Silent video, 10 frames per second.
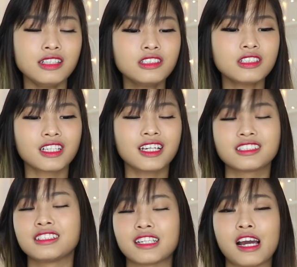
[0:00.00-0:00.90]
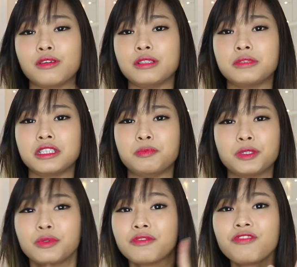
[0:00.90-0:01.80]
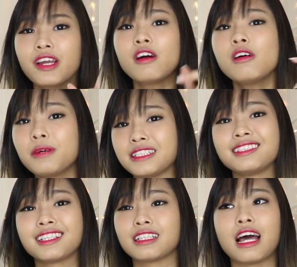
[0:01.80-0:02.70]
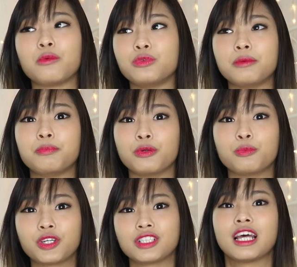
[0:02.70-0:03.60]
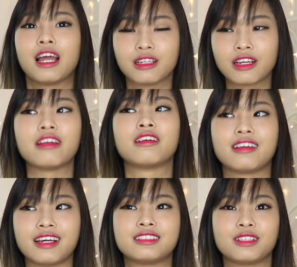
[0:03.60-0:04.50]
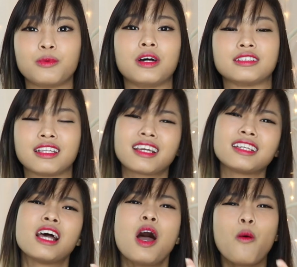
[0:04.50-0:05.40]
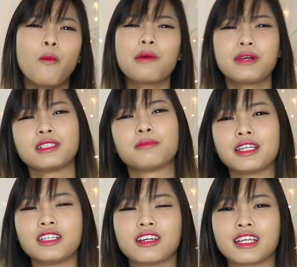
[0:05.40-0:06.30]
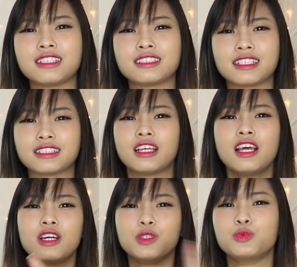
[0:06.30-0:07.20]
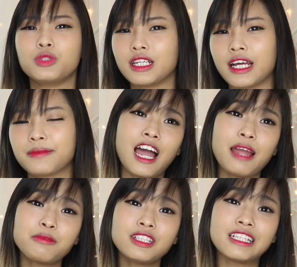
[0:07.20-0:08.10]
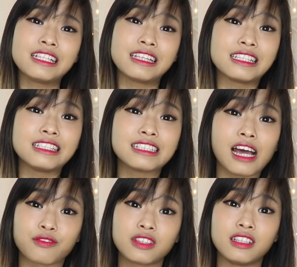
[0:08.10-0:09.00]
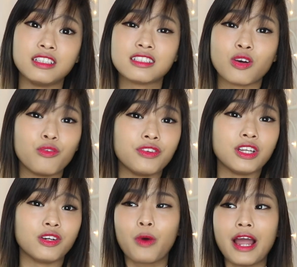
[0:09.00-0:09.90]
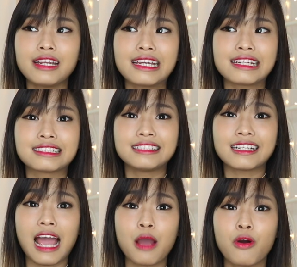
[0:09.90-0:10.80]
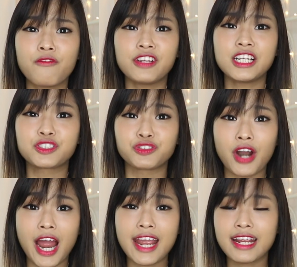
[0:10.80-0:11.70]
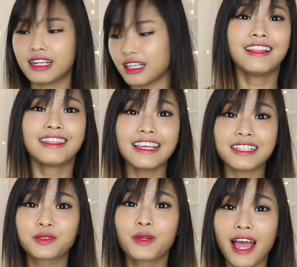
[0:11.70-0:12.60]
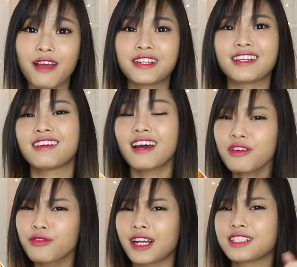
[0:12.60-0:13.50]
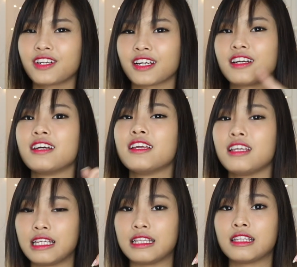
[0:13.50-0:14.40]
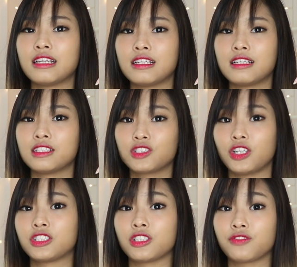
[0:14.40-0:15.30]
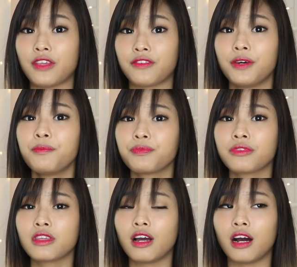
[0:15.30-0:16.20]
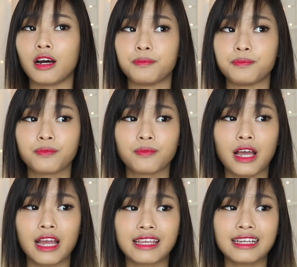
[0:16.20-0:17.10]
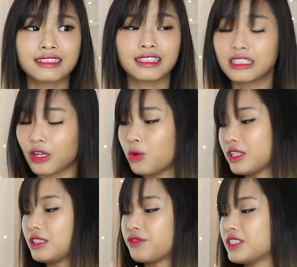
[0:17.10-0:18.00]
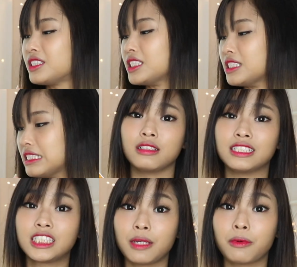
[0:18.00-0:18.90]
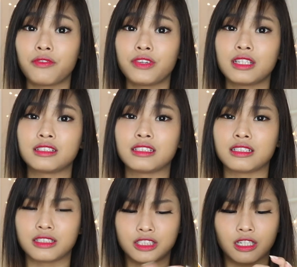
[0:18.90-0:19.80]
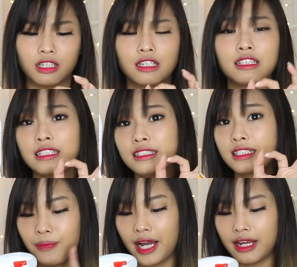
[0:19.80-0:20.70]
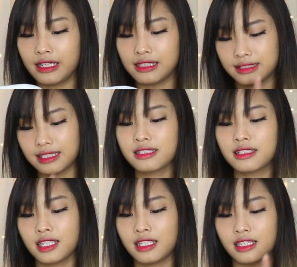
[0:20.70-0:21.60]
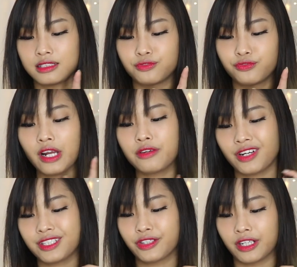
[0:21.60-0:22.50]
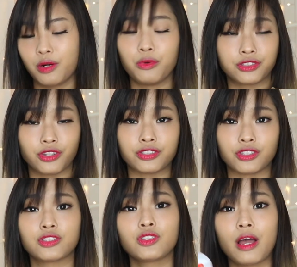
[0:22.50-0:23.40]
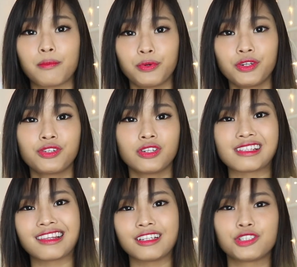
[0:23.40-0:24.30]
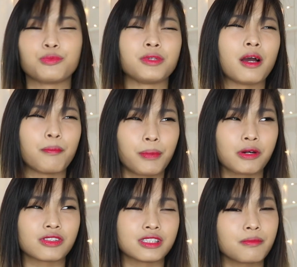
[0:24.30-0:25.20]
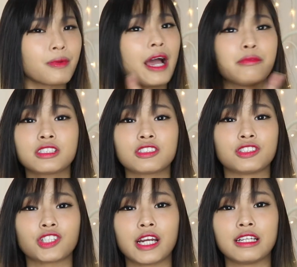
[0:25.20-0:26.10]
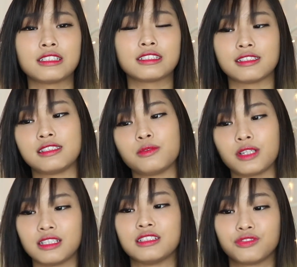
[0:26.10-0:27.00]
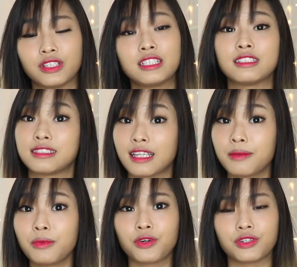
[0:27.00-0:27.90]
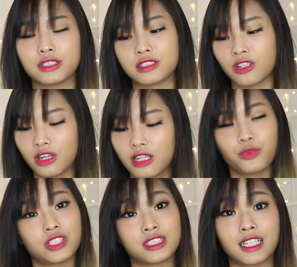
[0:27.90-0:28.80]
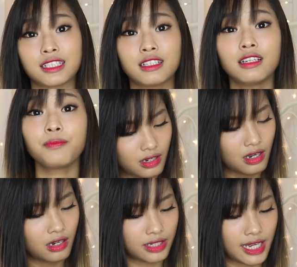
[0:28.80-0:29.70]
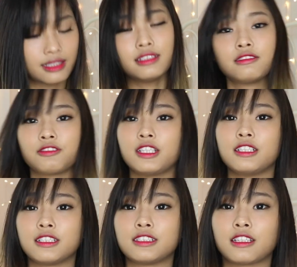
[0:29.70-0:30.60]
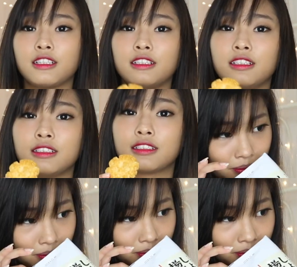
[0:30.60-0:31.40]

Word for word: It's not the kind of snack that I would immediately puke. In fact, all my snacks I wouldn't puke because I get the nicer ones. Like guys, why waste your money on getting snacks that you wouldn't like? I'm gonna eat these after this whole video. Why get the snack that I won't finish, right? Next, we have another rice cracker in soy sauce flavor. Um, I guess the only difference is the shape of it is in a circular disc but it says here that it's fried rice cracker with soy sauce so I'm pretty sure the taste should be about the same but I'm just gonna try it just to see whether it's really the same or it's not which is nicer. Oh uh, yeah, this is really in the circular disc.